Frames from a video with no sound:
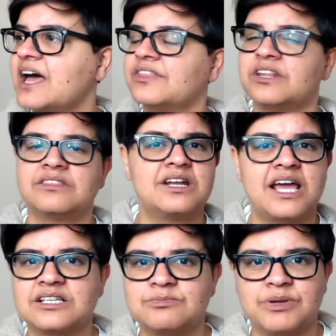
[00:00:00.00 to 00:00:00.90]
And then the
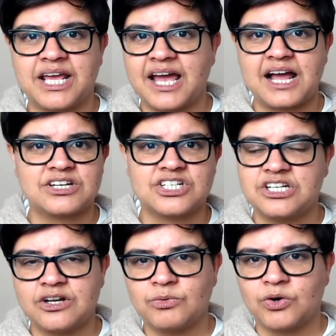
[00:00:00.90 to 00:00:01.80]
next minute, actually,
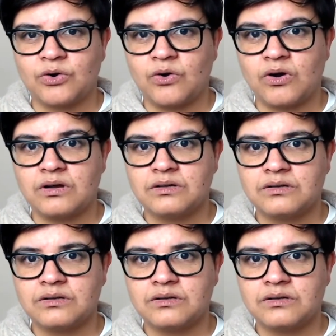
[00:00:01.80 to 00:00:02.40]
no, we're not.